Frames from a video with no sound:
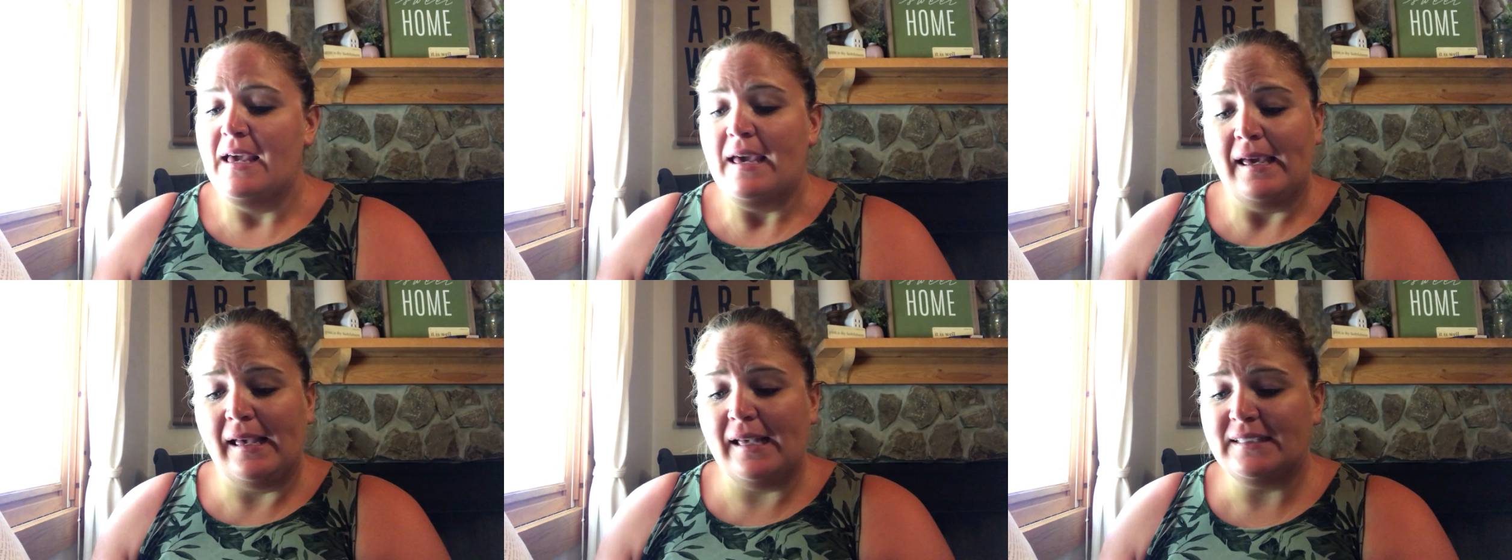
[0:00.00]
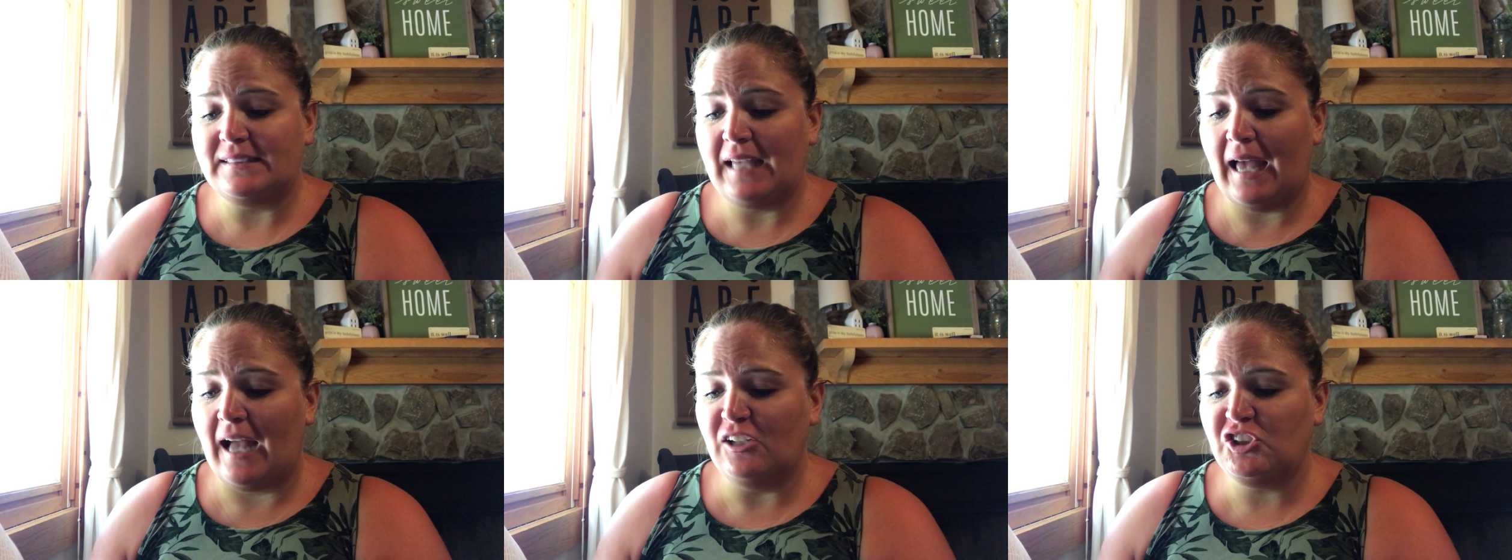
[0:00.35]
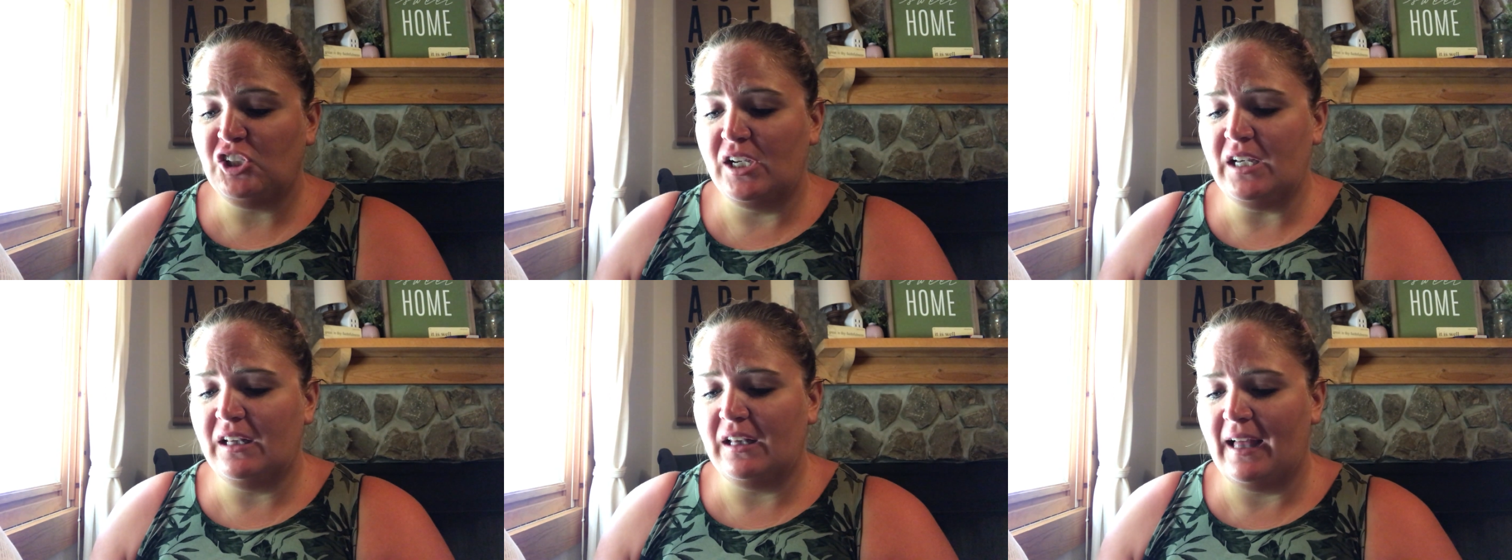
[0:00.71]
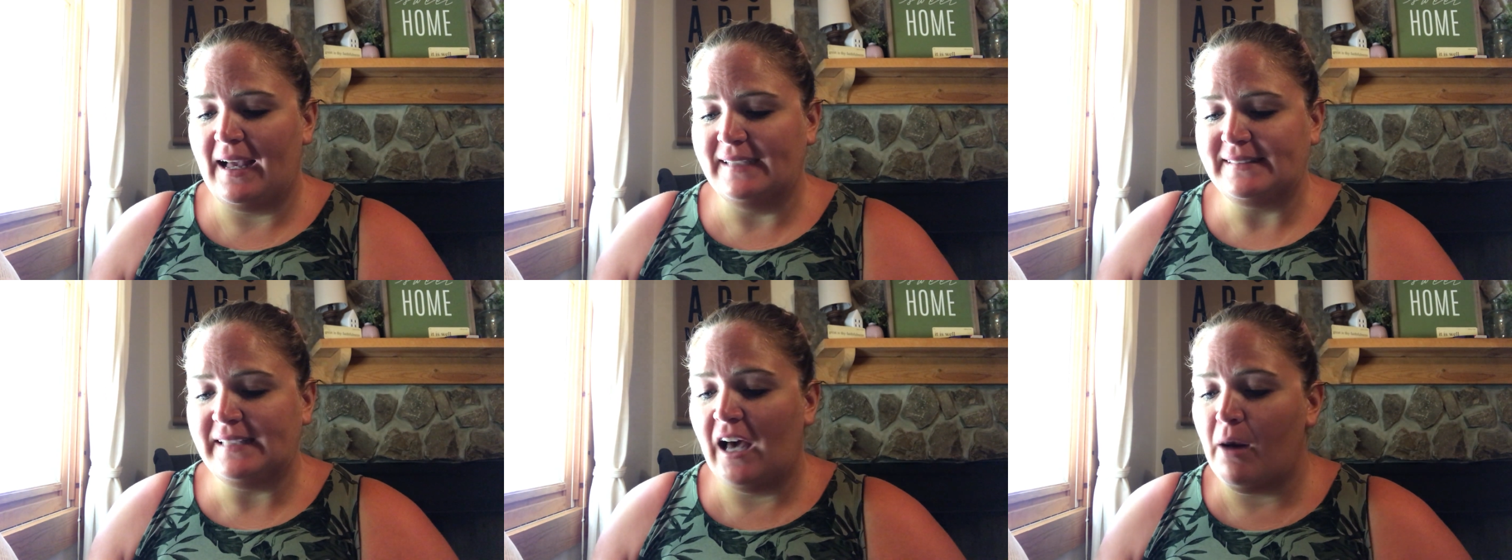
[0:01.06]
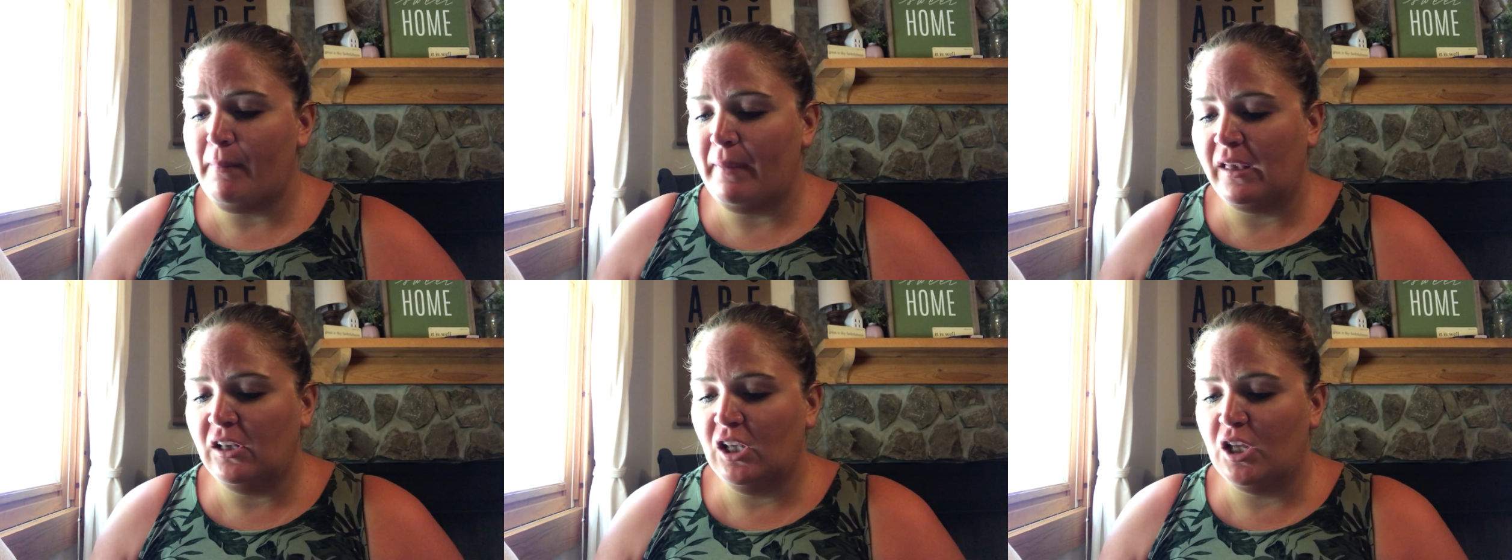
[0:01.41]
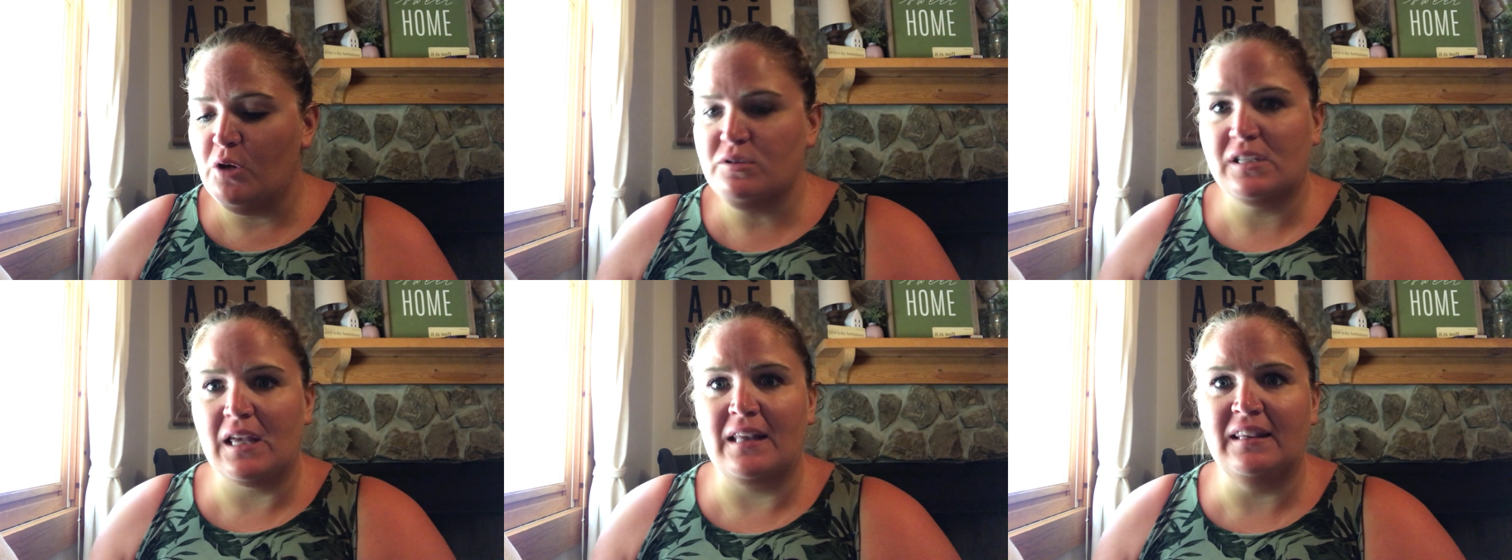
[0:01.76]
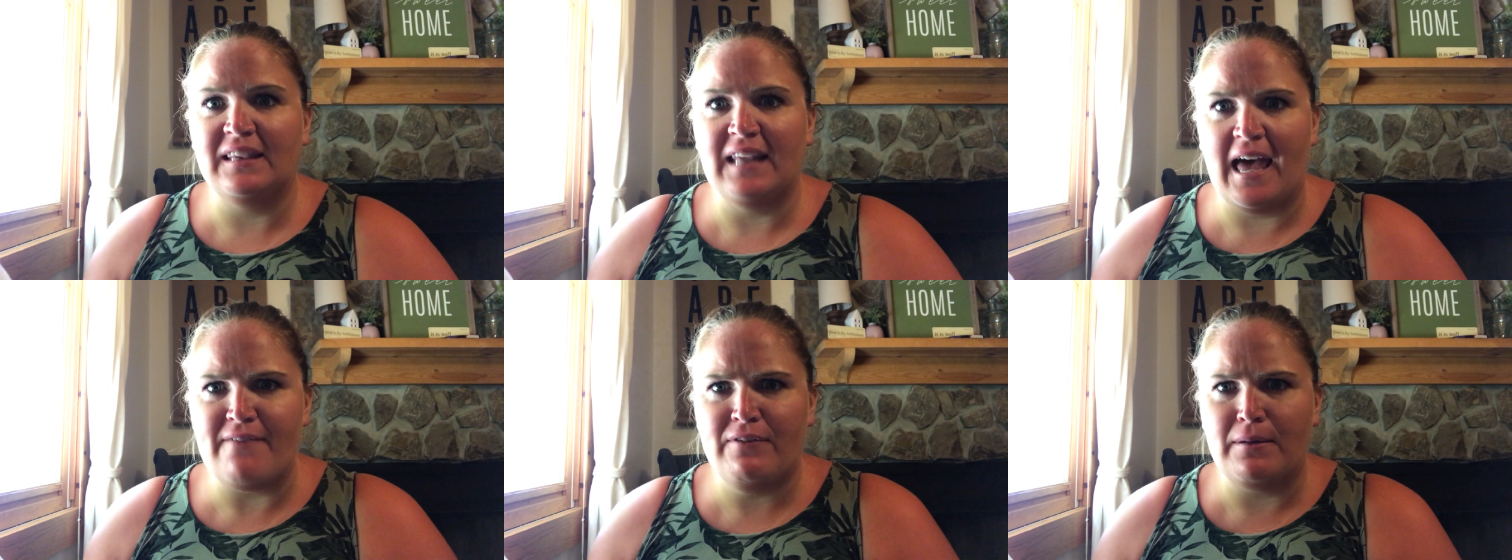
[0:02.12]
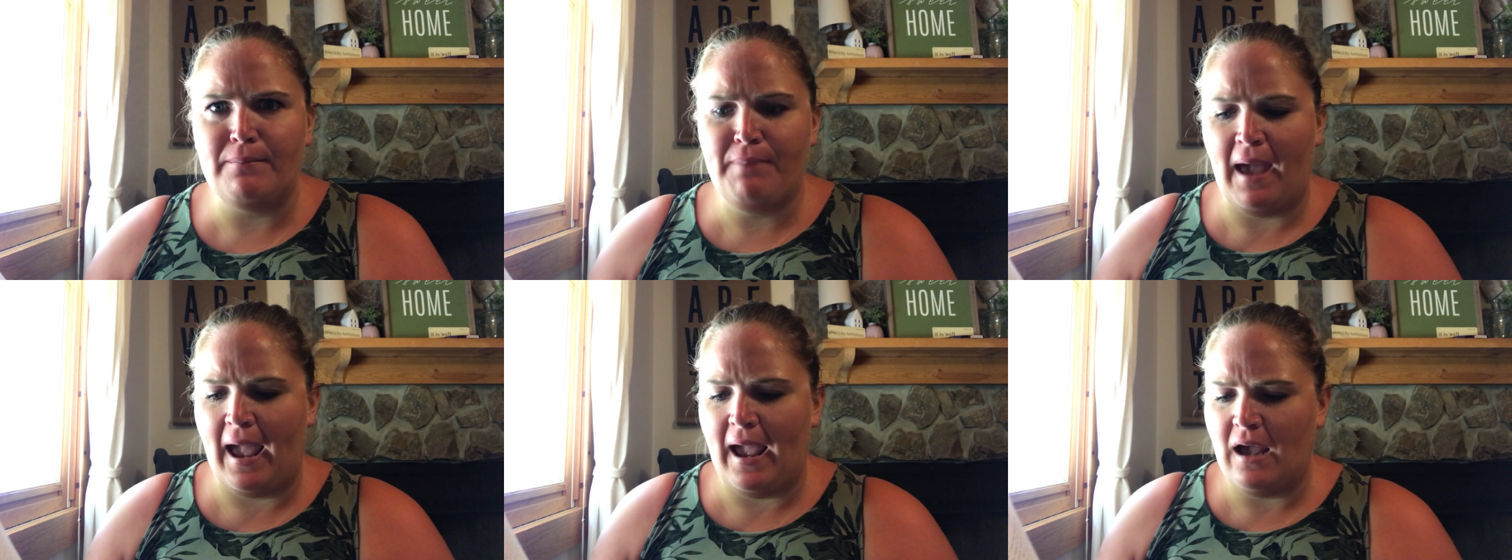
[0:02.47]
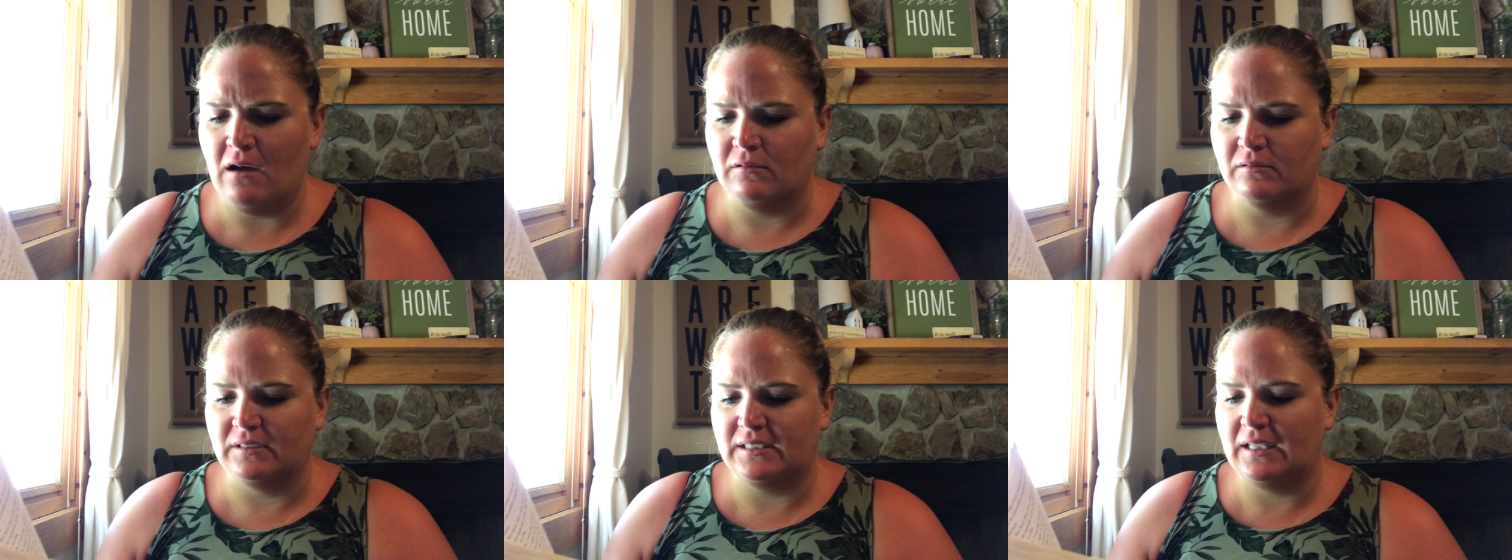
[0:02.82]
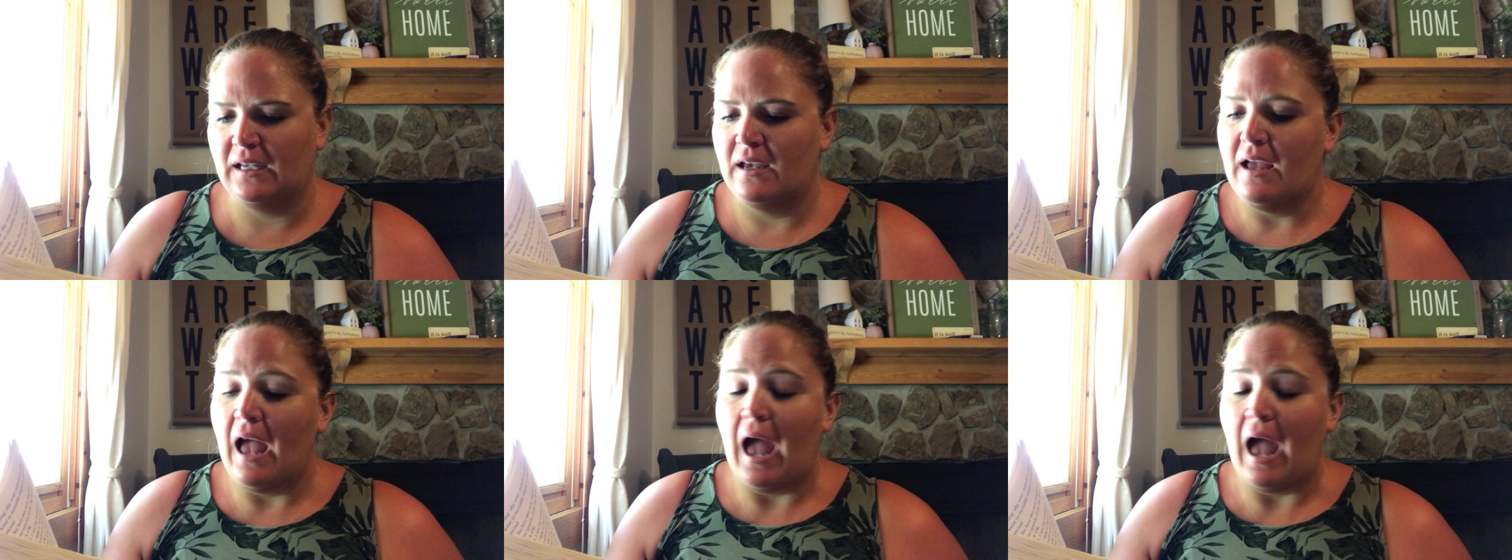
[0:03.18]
His Tai Chi class helped me lose 11 pounds.